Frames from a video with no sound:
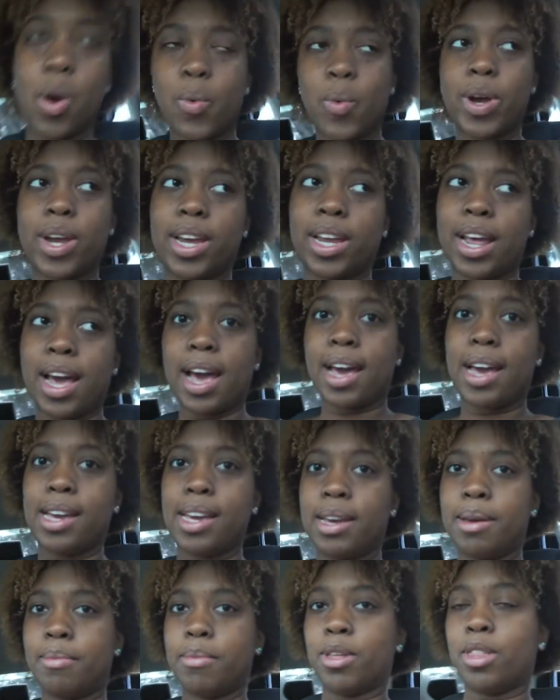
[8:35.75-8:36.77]
when I
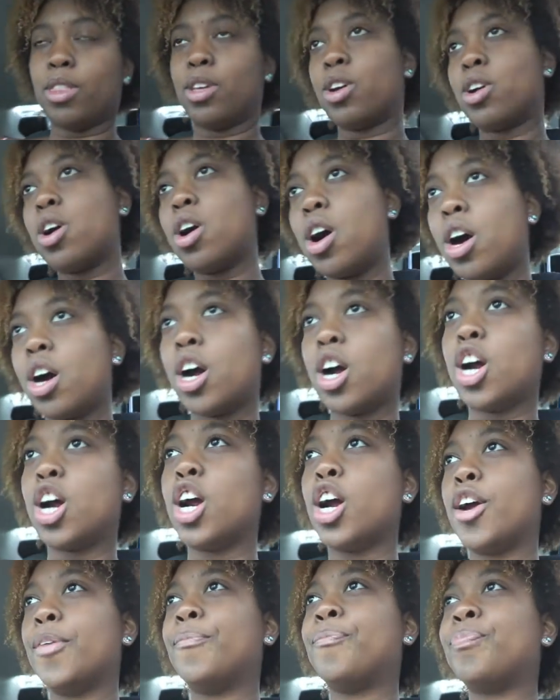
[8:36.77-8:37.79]
am in the
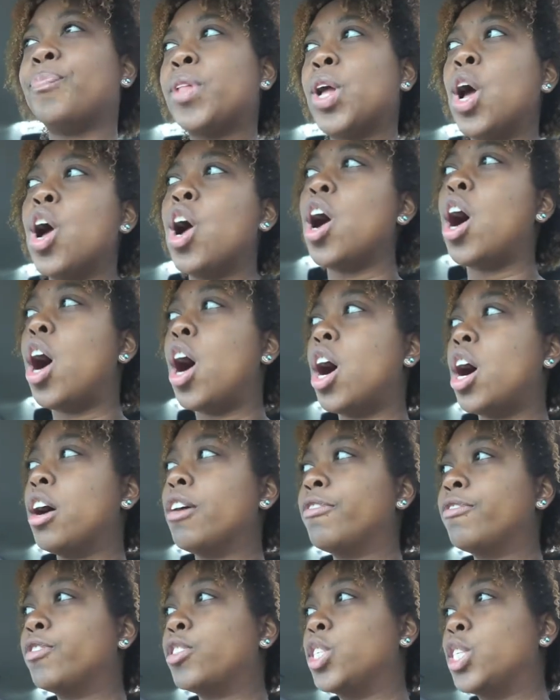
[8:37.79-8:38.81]
car
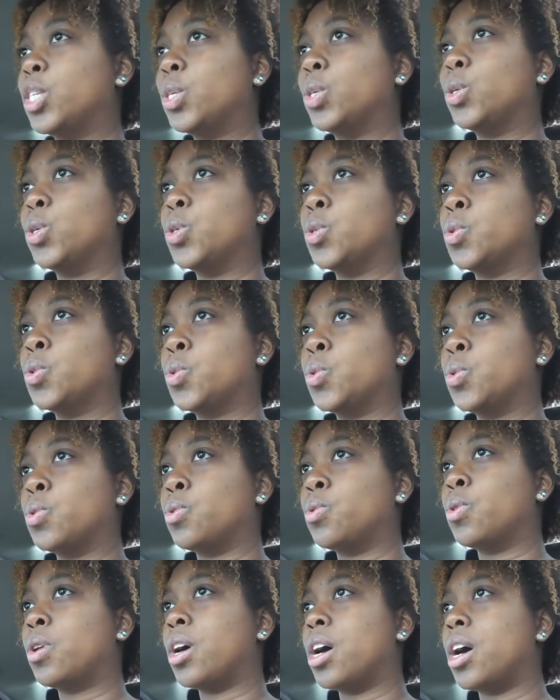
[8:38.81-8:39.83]
off
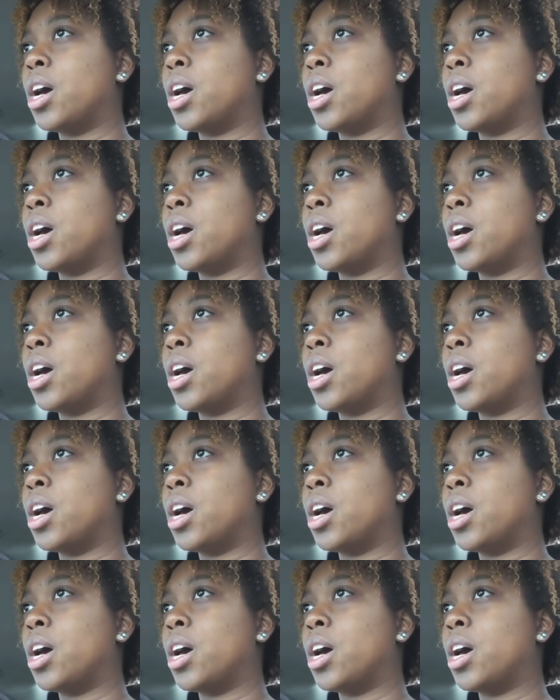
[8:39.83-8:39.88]
to